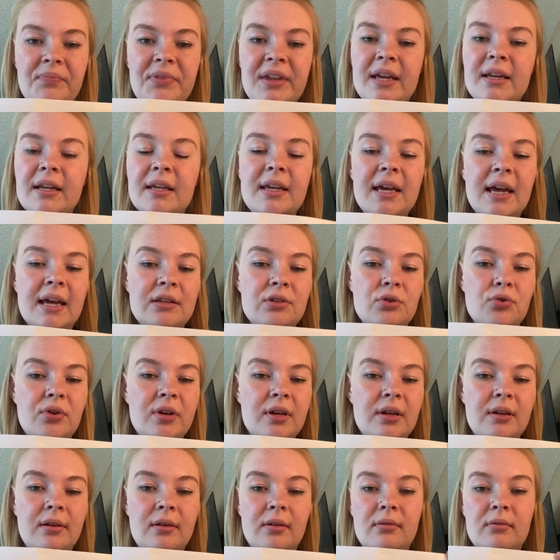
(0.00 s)
And again, you
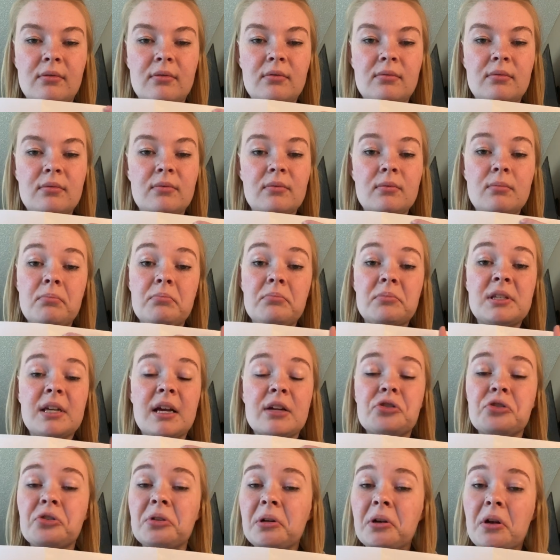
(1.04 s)
can
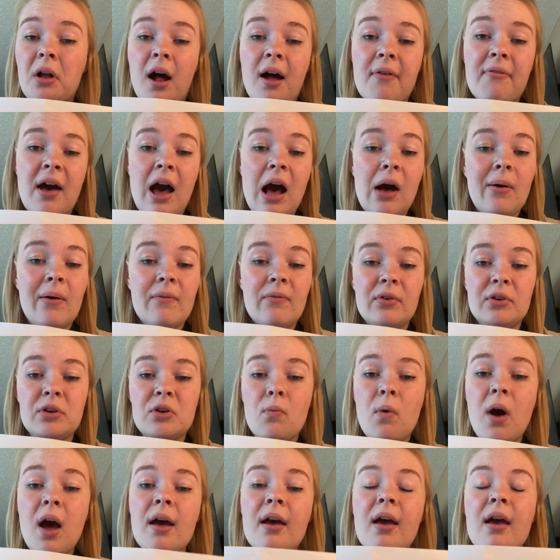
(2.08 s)
section it off however you
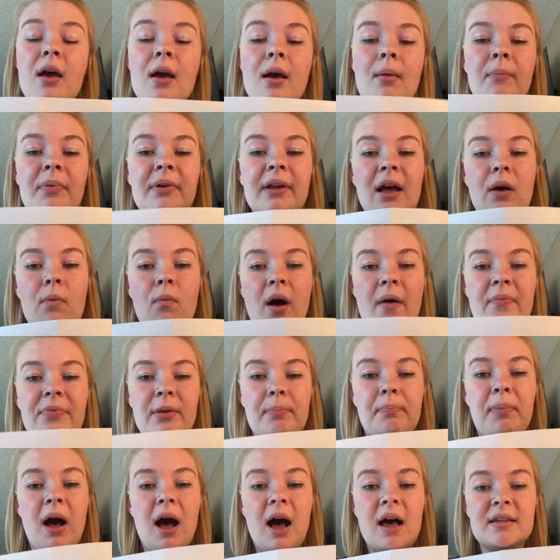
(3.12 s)
want, but I want the
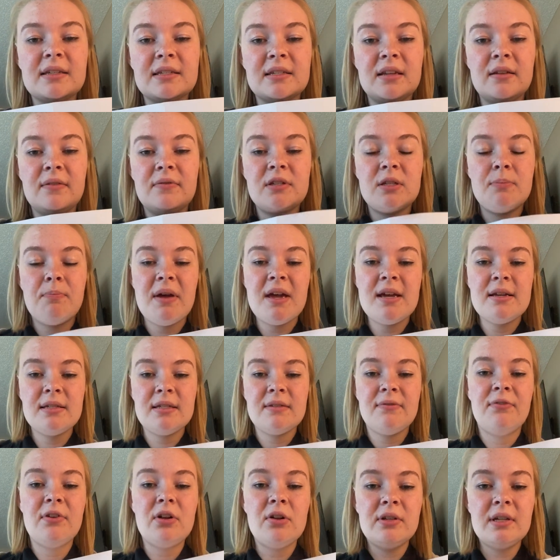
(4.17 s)
positive space
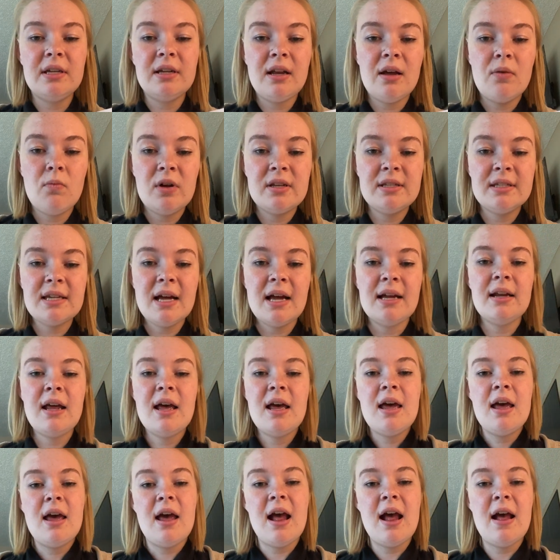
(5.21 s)
filled in on one side
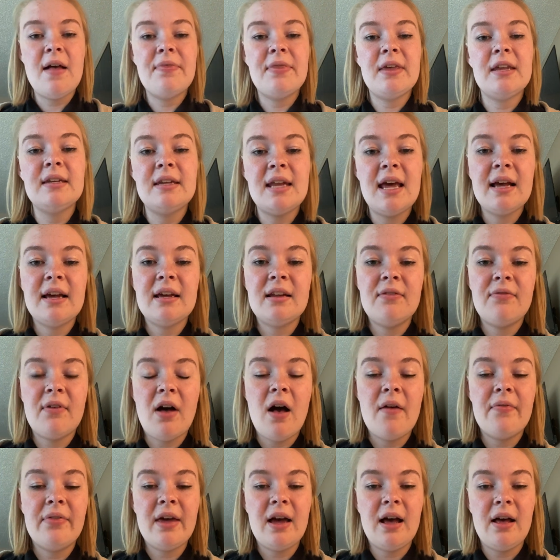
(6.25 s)
and the negative
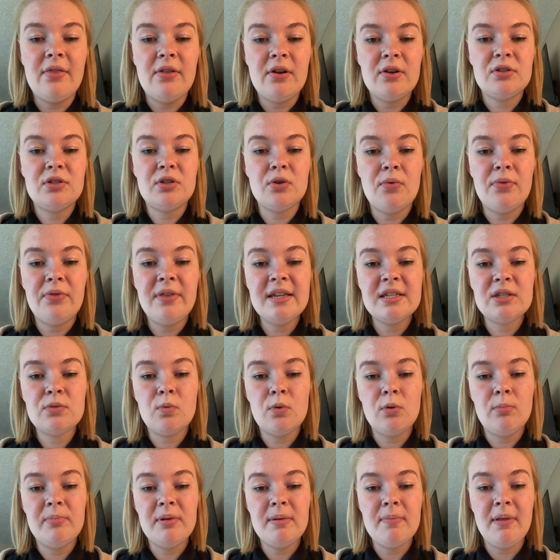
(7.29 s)
on the other. So this
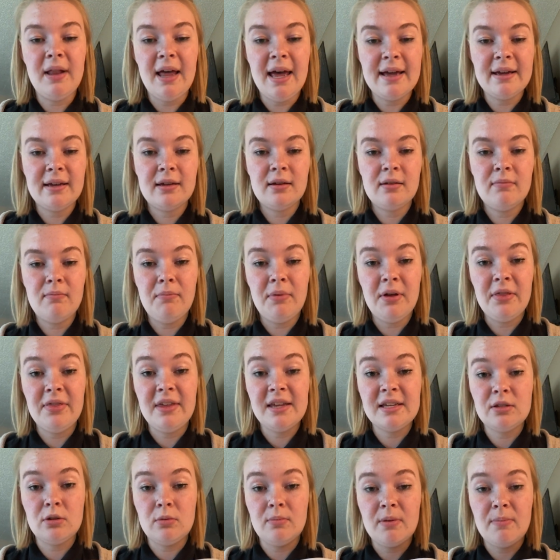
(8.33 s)
will be blank, but
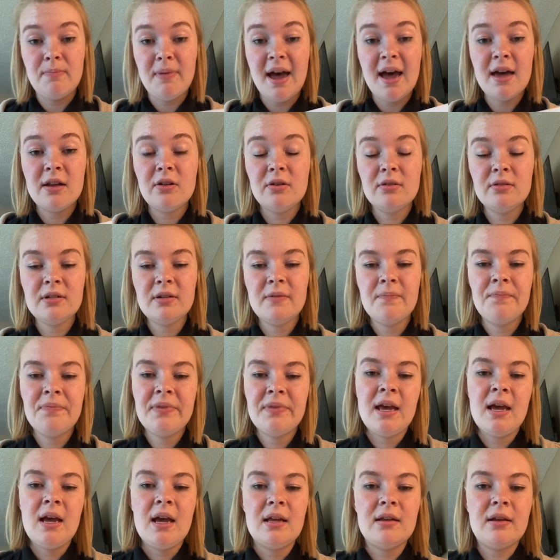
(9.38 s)
this will be patterned.
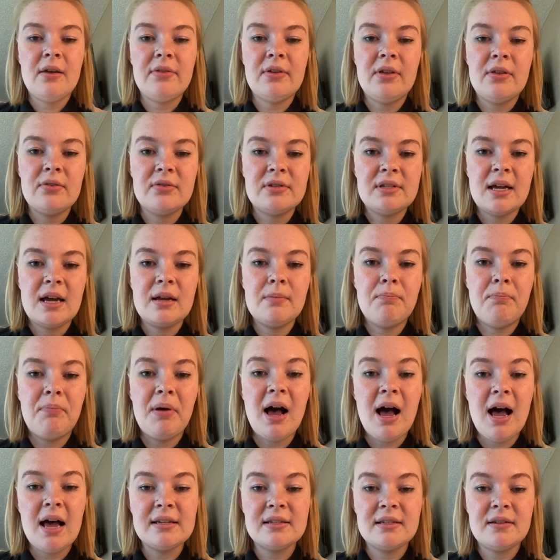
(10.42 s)
And on the other side,
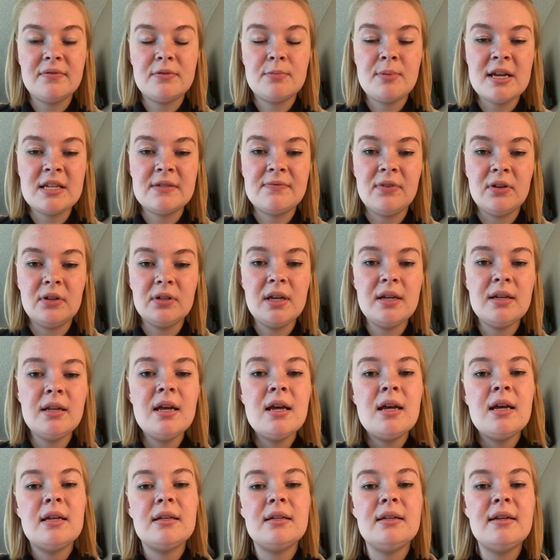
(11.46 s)
positive space filled in,
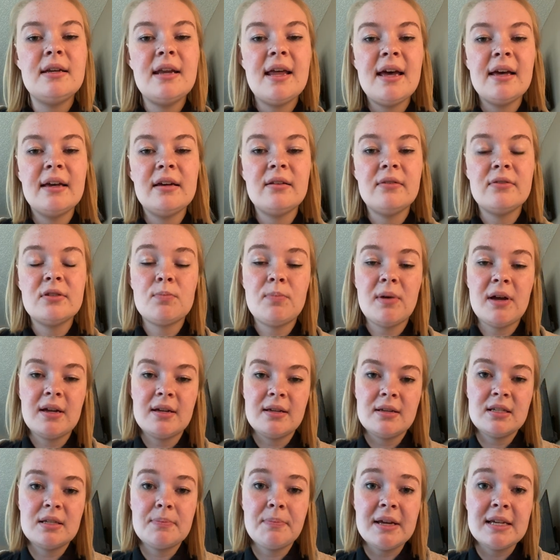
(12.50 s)
negative
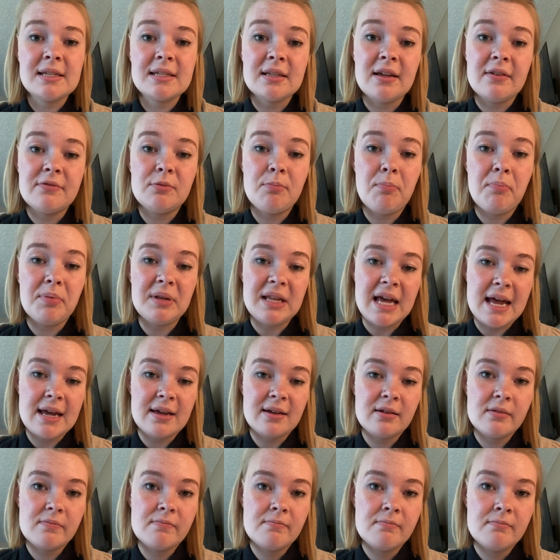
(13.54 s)
space left
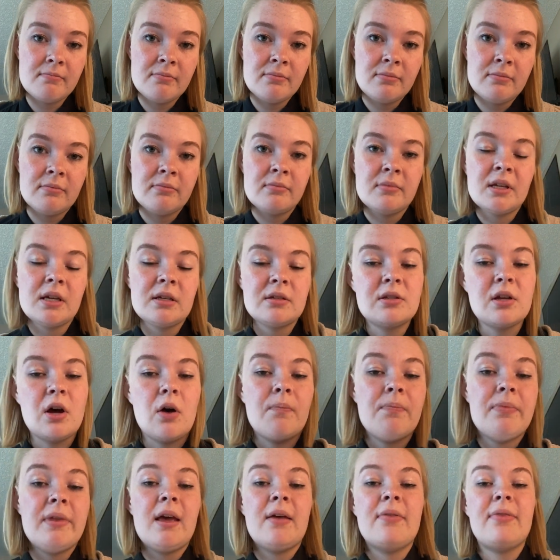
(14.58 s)
blank. So
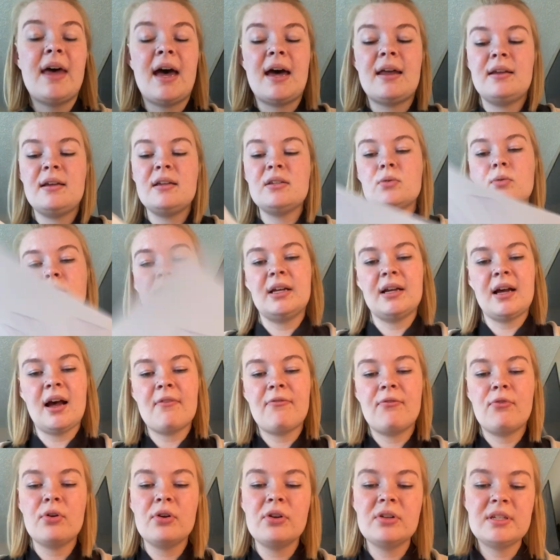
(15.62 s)
that is what I got
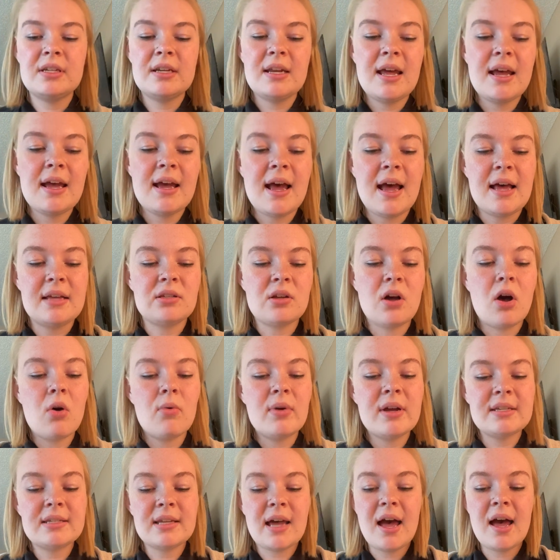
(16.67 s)
for you today. As
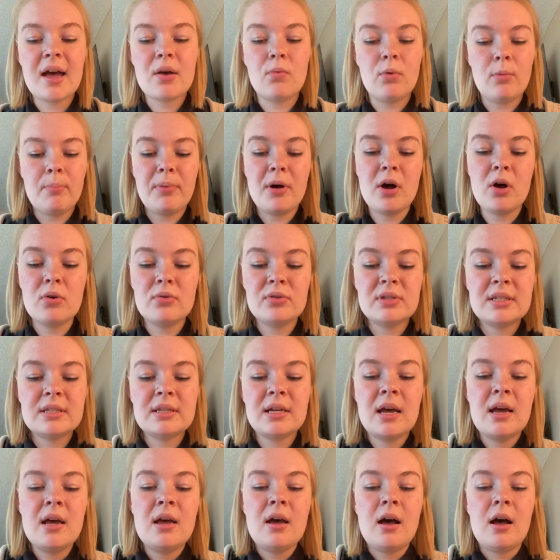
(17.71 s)
always, I will post
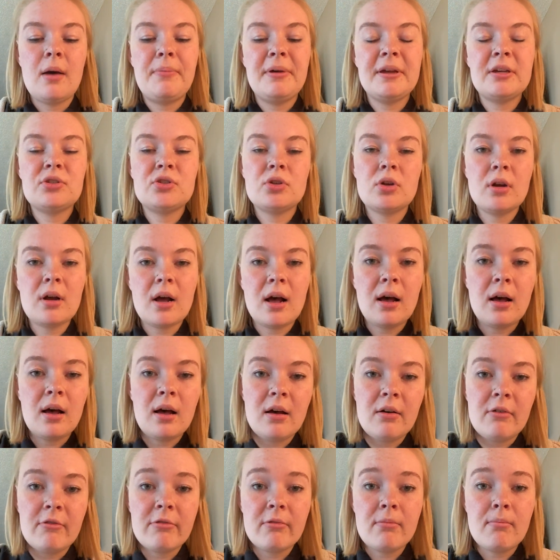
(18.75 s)
a picture
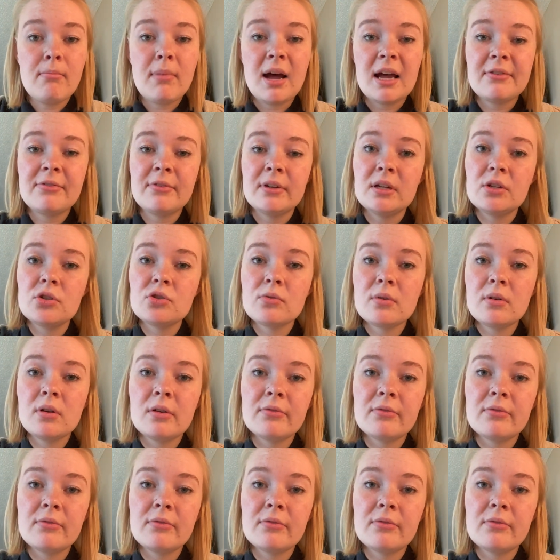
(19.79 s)
of my finished one.